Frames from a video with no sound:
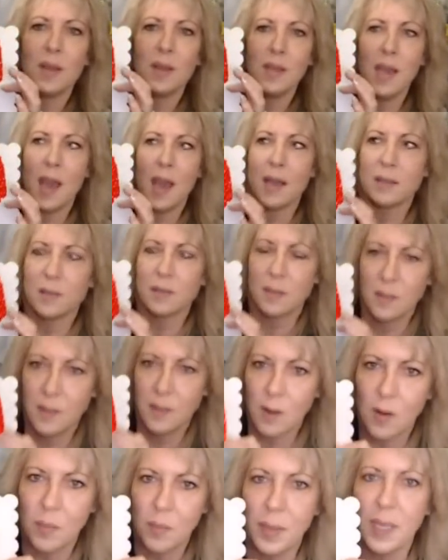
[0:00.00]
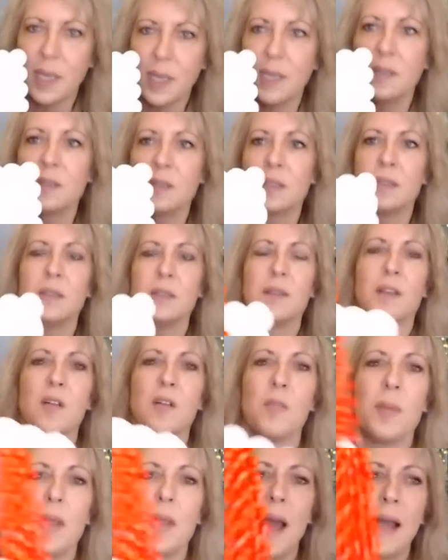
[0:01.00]
Yes, they're beads.
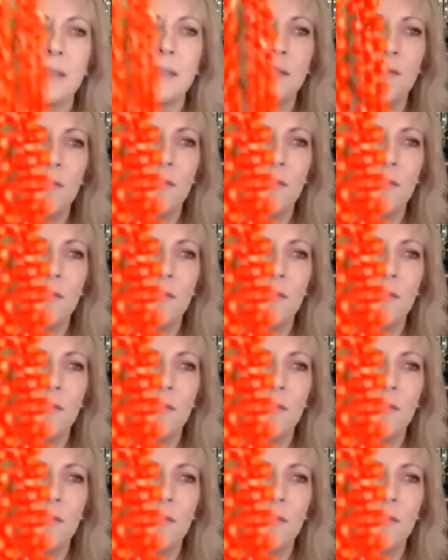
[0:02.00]
They're plas